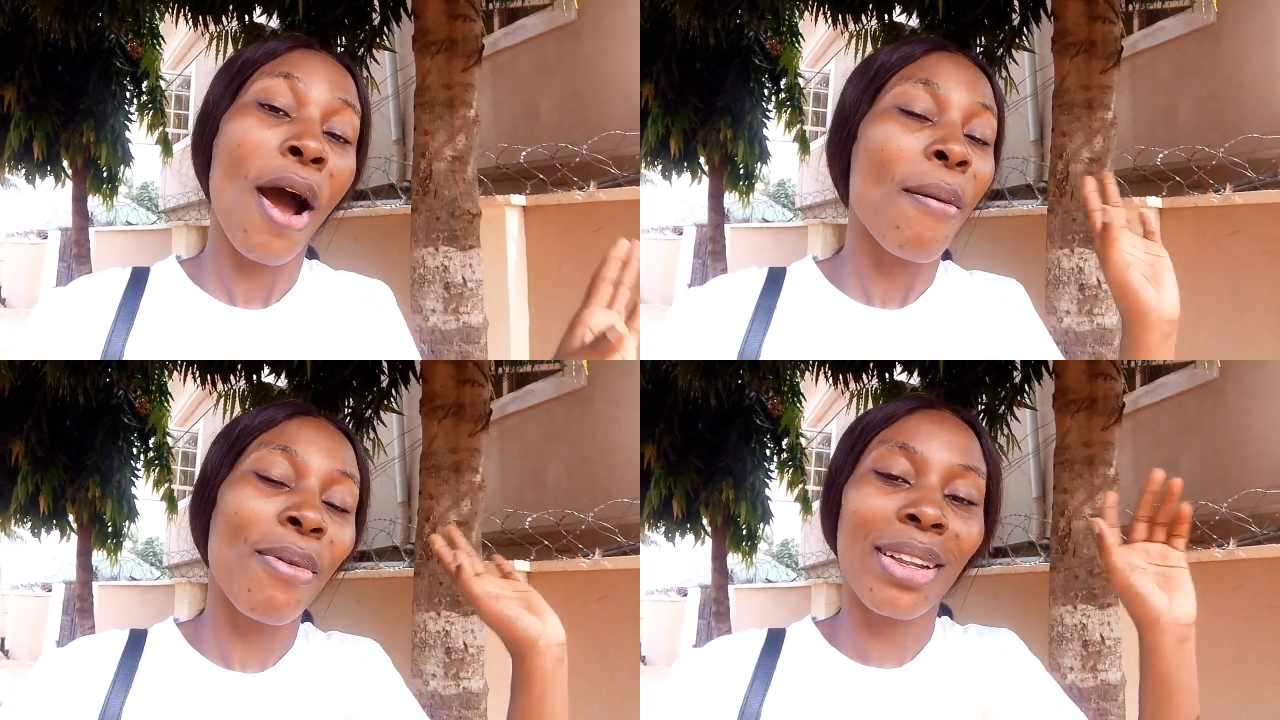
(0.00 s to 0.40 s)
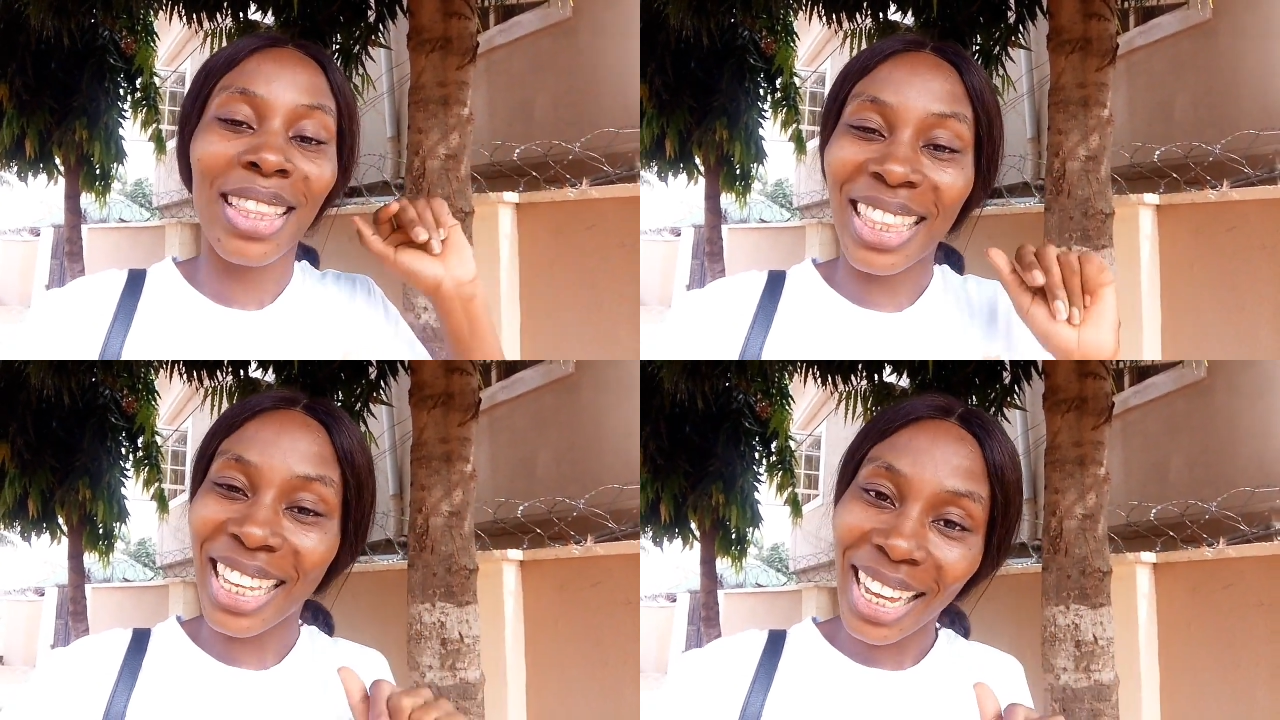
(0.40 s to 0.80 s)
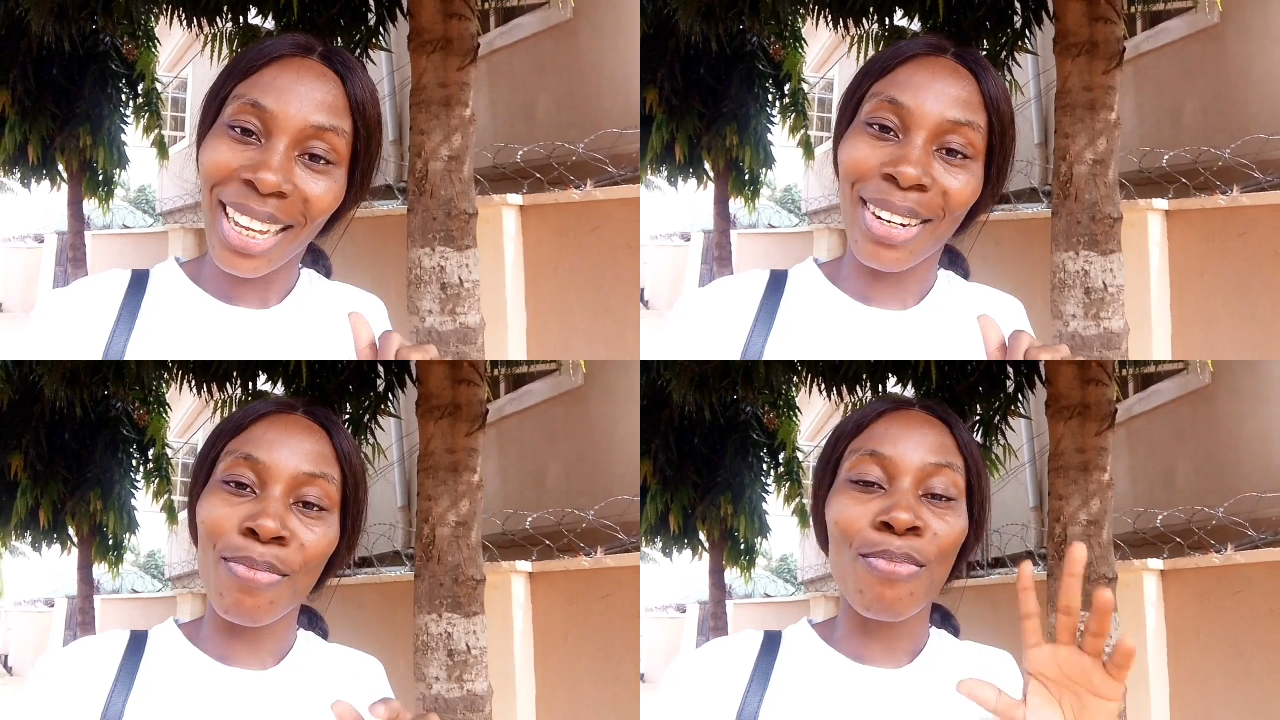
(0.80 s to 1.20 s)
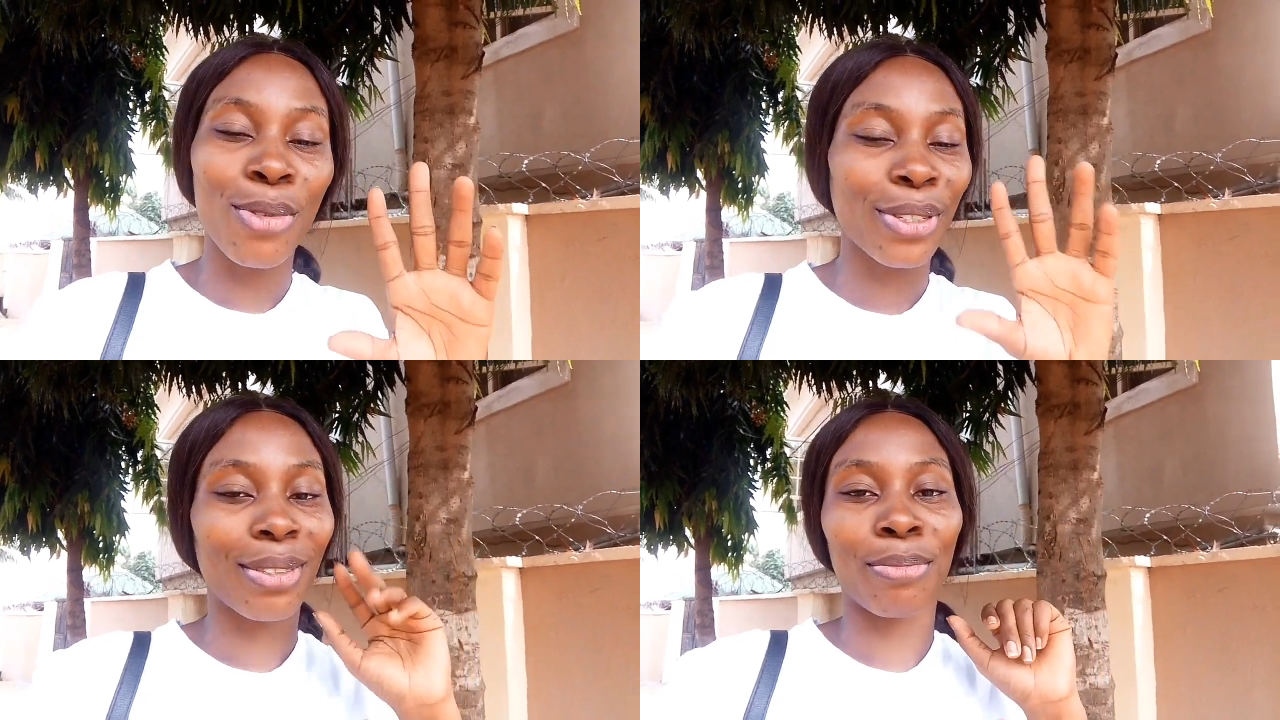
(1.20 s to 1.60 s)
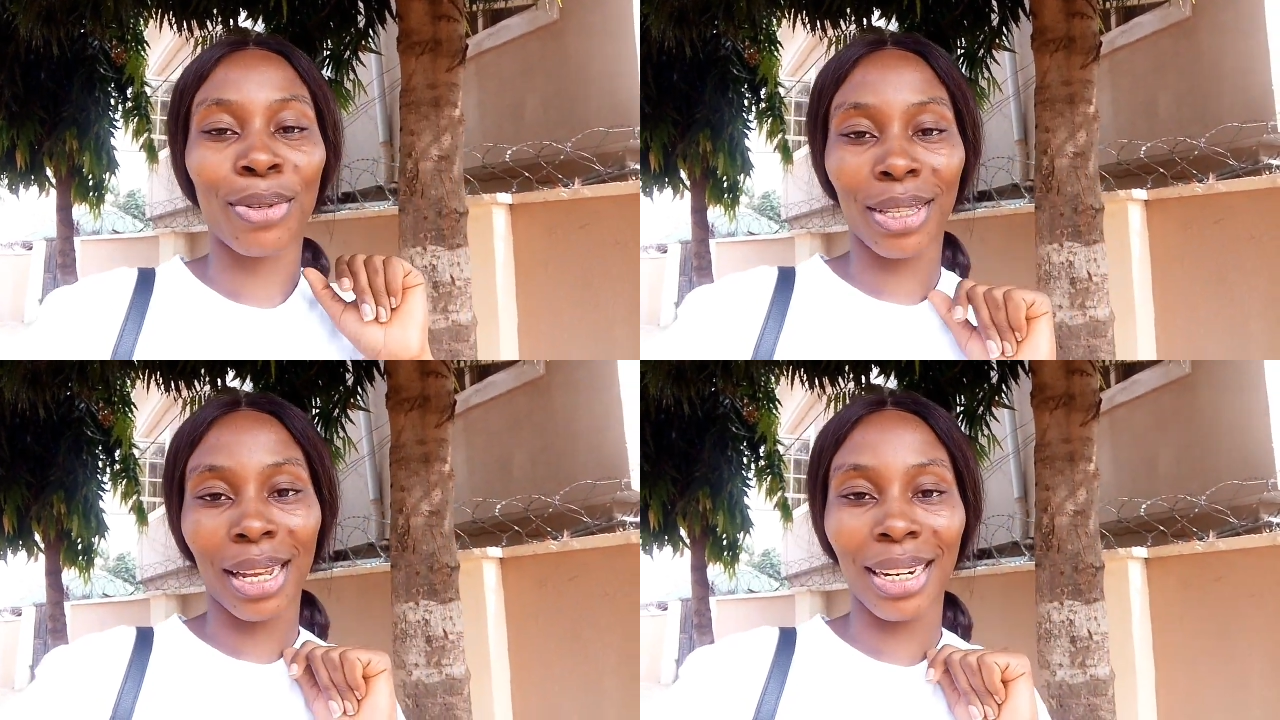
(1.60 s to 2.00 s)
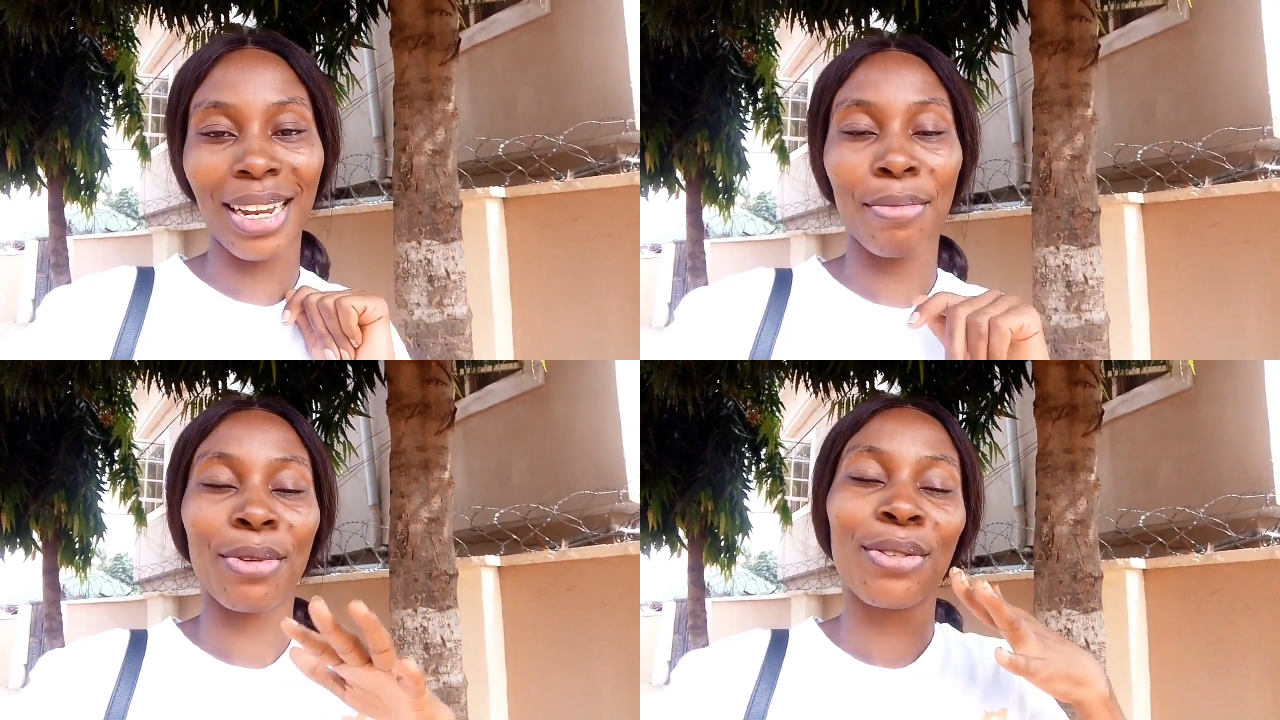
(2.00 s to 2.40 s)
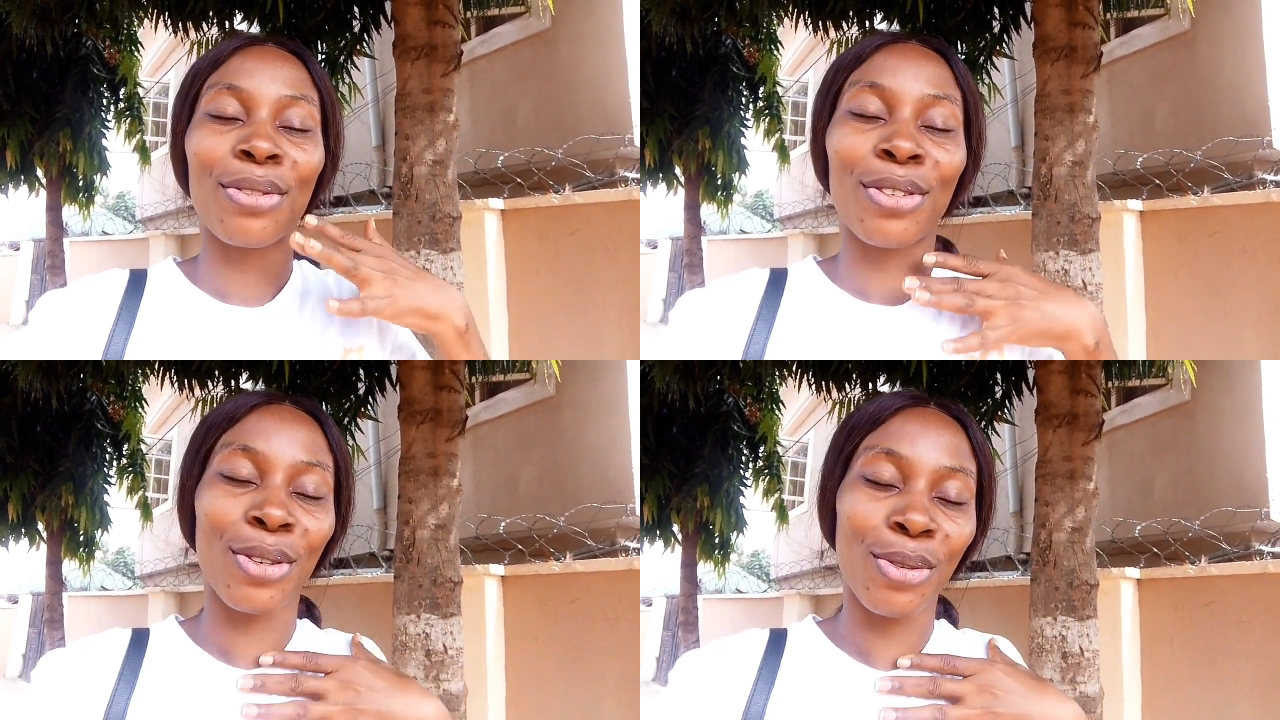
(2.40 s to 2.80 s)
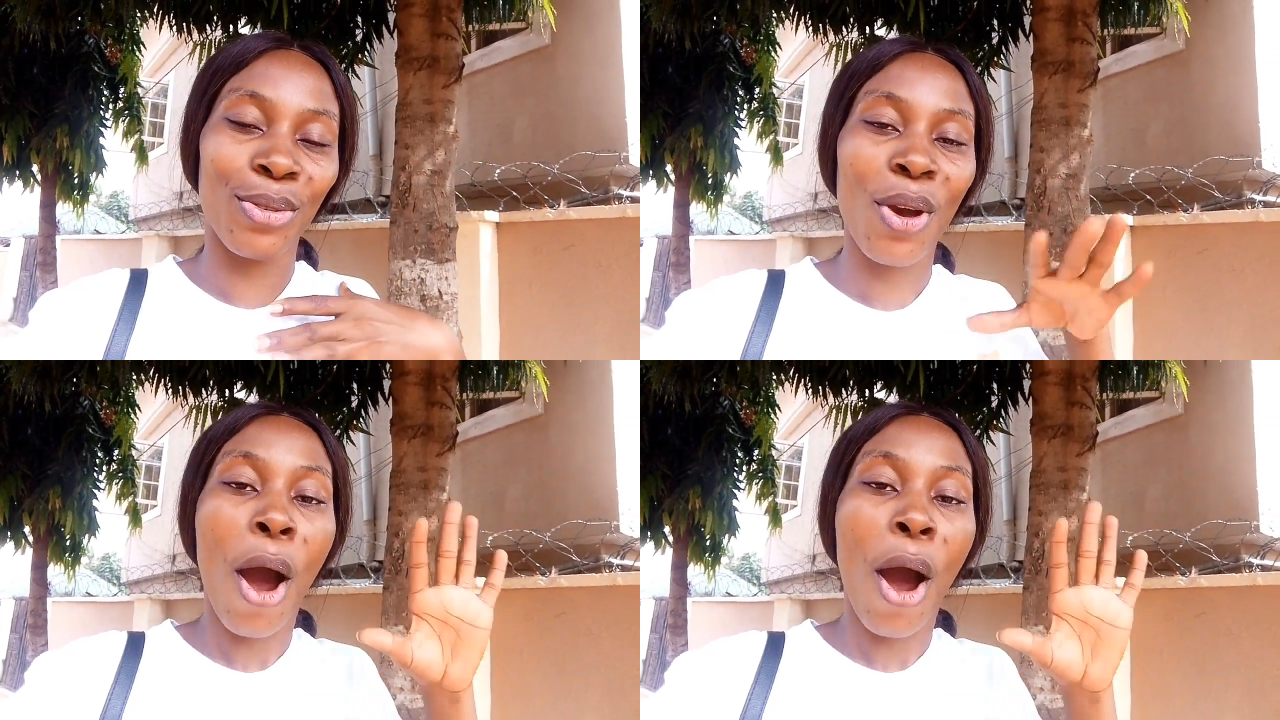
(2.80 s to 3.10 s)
But then most importantly, I'm going to show you